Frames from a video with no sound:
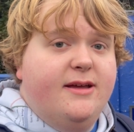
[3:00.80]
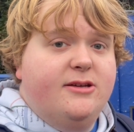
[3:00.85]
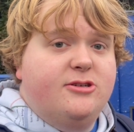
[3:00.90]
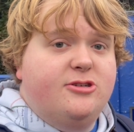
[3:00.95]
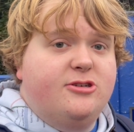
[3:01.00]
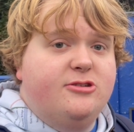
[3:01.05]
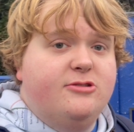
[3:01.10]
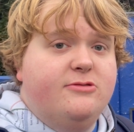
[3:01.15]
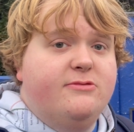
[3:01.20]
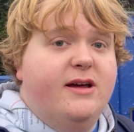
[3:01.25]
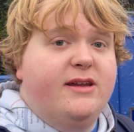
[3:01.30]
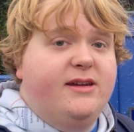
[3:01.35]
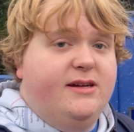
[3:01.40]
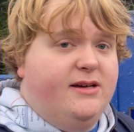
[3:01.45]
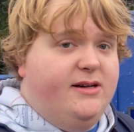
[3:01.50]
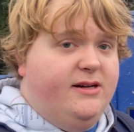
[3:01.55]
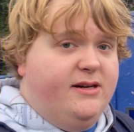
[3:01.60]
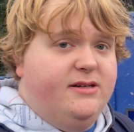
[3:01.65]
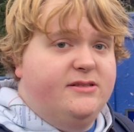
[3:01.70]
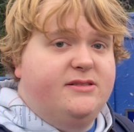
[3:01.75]
to an
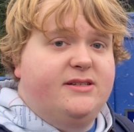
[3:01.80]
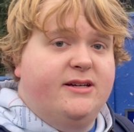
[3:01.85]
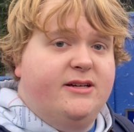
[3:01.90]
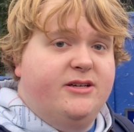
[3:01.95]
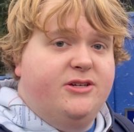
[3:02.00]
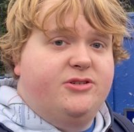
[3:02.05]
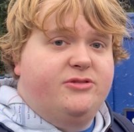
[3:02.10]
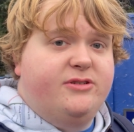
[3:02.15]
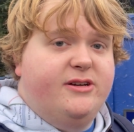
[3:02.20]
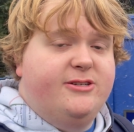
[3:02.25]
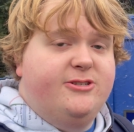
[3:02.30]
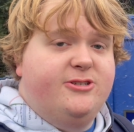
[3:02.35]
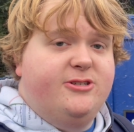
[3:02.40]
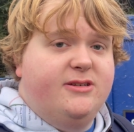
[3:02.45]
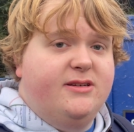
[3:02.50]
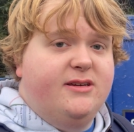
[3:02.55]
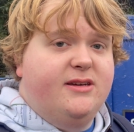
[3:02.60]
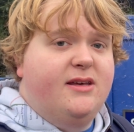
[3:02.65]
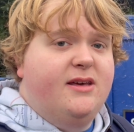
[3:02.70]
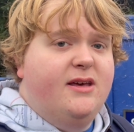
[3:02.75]
art
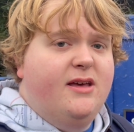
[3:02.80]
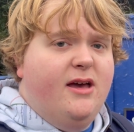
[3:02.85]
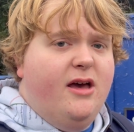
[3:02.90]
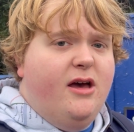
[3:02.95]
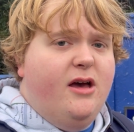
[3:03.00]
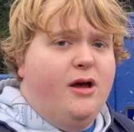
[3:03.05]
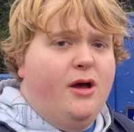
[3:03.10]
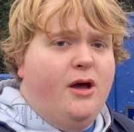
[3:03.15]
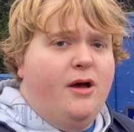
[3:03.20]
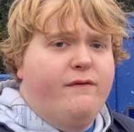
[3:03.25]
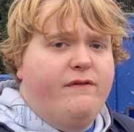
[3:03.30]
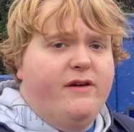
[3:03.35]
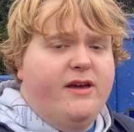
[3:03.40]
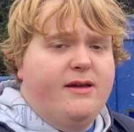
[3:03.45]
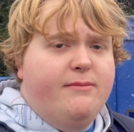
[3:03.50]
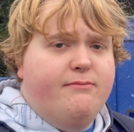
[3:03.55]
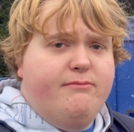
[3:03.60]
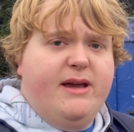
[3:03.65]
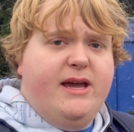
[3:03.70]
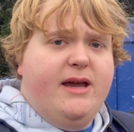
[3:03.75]
illustration of
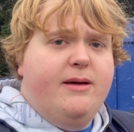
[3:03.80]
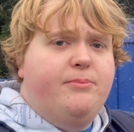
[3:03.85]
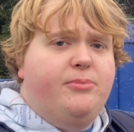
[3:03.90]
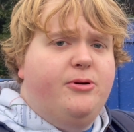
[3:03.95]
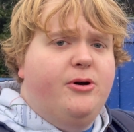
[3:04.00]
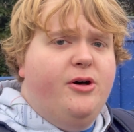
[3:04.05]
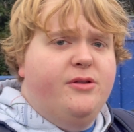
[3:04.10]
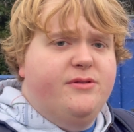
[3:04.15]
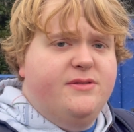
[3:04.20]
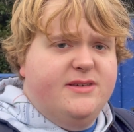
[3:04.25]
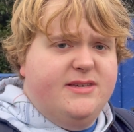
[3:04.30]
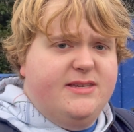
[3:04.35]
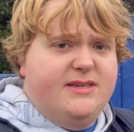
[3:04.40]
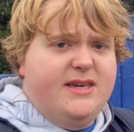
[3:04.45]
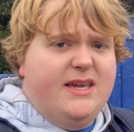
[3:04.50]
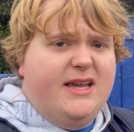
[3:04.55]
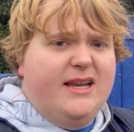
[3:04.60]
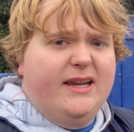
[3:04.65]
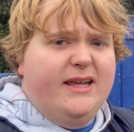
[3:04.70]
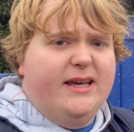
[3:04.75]
a map on the
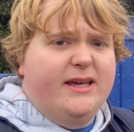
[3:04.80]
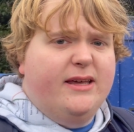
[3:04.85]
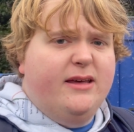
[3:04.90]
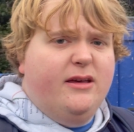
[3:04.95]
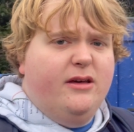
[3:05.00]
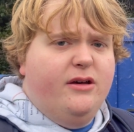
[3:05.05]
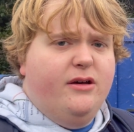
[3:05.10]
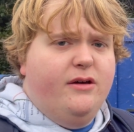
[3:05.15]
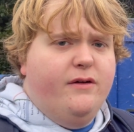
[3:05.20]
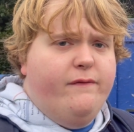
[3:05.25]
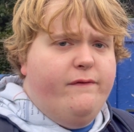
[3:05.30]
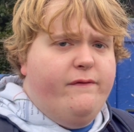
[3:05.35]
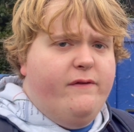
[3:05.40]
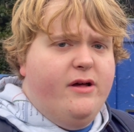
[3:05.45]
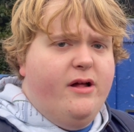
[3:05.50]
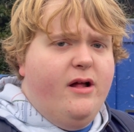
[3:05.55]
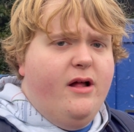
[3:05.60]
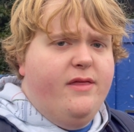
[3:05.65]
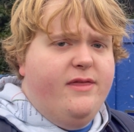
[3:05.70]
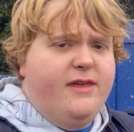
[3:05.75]
ceiling of
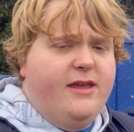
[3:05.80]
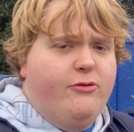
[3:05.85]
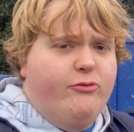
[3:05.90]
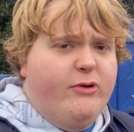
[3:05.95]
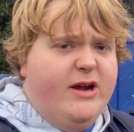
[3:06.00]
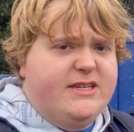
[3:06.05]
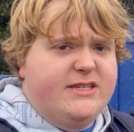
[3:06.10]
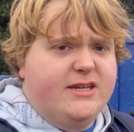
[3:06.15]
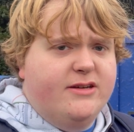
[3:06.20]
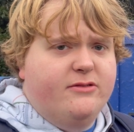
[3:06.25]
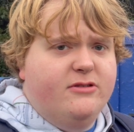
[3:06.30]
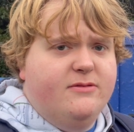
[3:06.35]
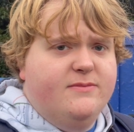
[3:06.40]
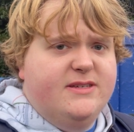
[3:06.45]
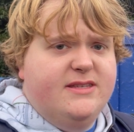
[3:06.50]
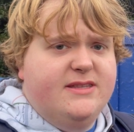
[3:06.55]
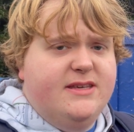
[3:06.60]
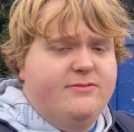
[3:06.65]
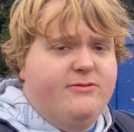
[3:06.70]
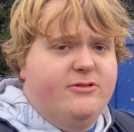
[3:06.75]
the waiting
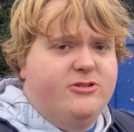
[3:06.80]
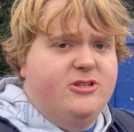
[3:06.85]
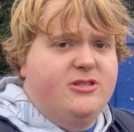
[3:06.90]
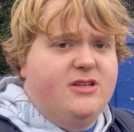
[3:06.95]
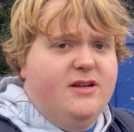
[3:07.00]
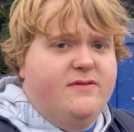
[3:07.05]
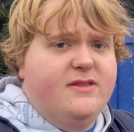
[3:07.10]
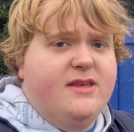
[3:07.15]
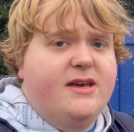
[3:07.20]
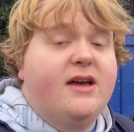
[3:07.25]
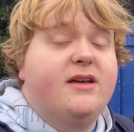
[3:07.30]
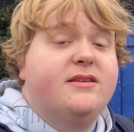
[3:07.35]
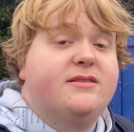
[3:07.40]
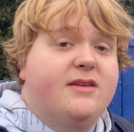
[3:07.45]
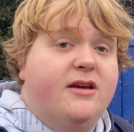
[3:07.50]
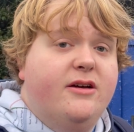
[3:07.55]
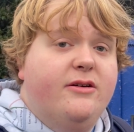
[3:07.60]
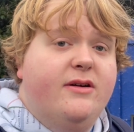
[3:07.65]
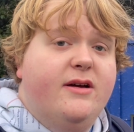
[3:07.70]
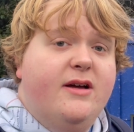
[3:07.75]
rooms, and there's one just over there.
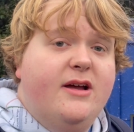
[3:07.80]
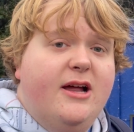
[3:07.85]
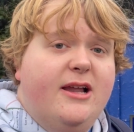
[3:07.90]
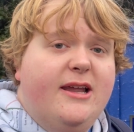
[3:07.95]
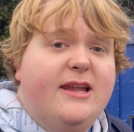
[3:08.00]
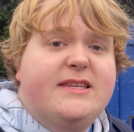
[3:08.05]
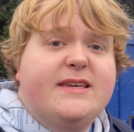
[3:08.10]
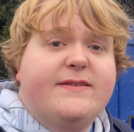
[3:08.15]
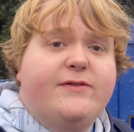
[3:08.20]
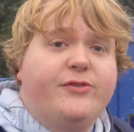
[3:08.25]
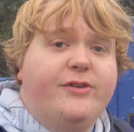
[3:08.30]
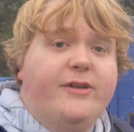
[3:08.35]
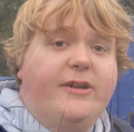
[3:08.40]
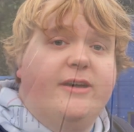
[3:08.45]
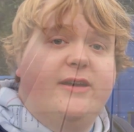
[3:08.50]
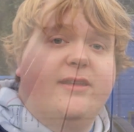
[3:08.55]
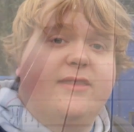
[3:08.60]
So let's have a quick look at